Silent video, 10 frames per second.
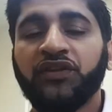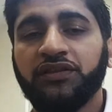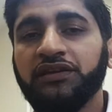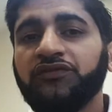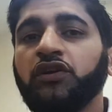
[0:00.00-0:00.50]

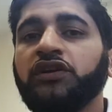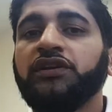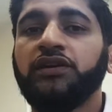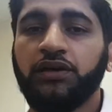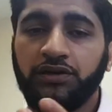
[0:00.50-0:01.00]
Then you've got
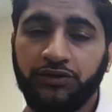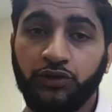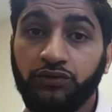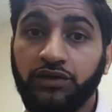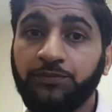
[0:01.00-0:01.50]
your
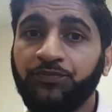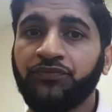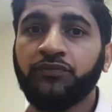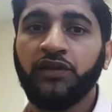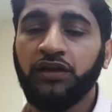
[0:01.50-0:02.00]

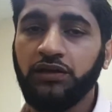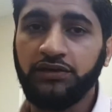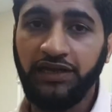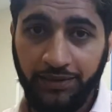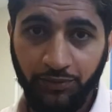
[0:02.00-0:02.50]

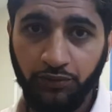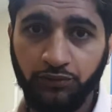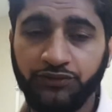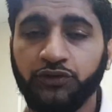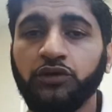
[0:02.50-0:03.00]

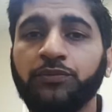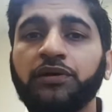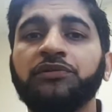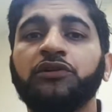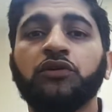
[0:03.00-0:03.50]
dipoles, so your
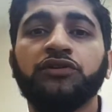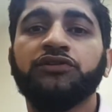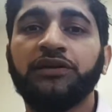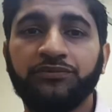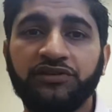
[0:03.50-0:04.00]
permanent or your
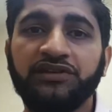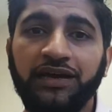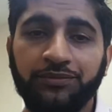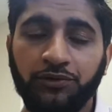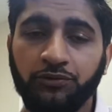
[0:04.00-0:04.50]
temporary
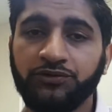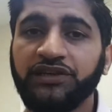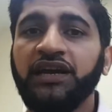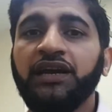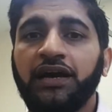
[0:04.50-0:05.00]
dipoles,
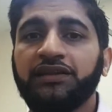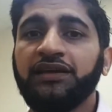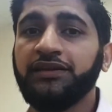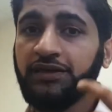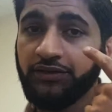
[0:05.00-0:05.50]
and
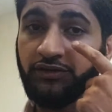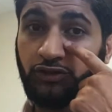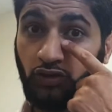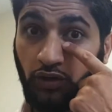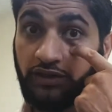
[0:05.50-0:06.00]
then the
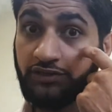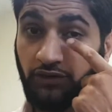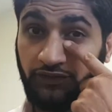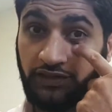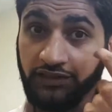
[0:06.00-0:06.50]
strongest
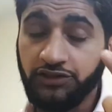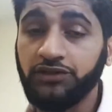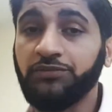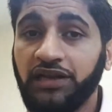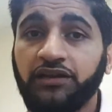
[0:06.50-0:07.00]
of the
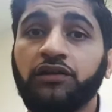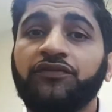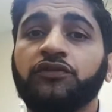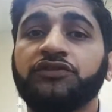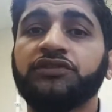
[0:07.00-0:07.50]
intermolecular
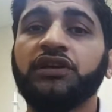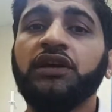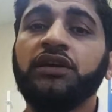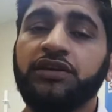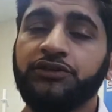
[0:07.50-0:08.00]
forces
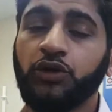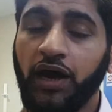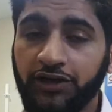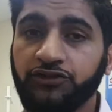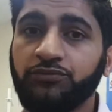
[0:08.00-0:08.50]
is your
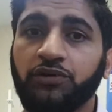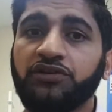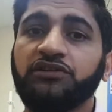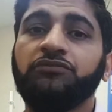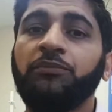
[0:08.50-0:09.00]
hydrogen
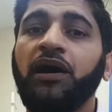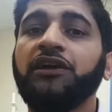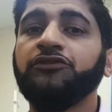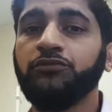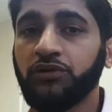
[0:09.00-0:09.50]
bonding. Remember,
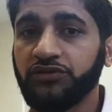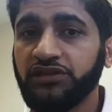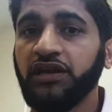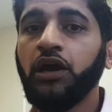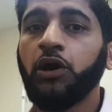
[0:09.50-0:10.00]
hydrogen
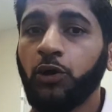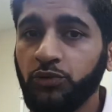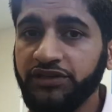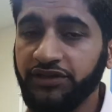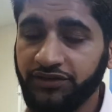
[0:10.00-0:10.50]
bonding
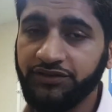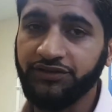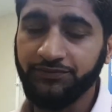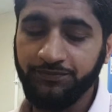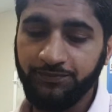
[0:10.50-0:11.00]
only
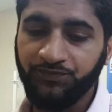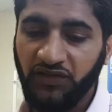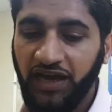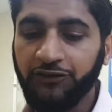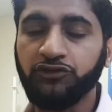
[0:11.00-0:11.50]
occurs
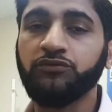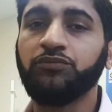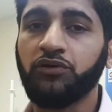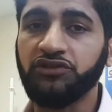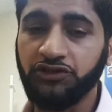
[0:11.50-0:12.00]
hydrogen
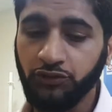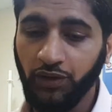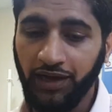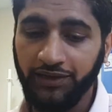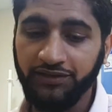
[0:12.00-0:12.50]
bonded
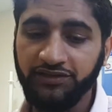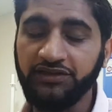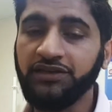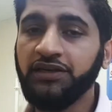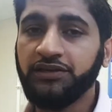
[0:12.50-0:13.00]
to either
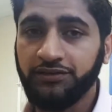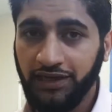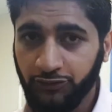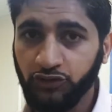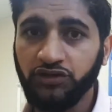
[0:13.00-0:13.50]
the
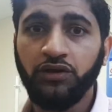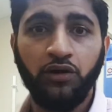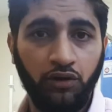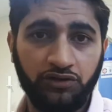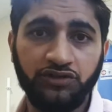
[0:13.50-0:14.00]
nitrogen,
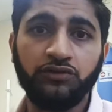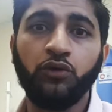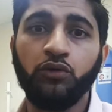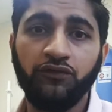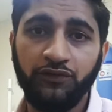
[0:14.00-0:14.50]
oxygen,
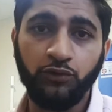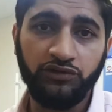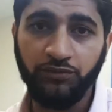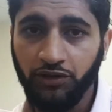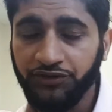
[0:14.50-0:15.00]
or
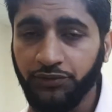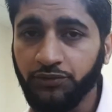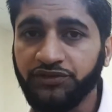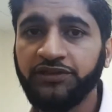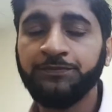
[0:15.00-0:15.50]
fluorine
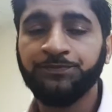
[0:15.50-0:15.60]
molecules.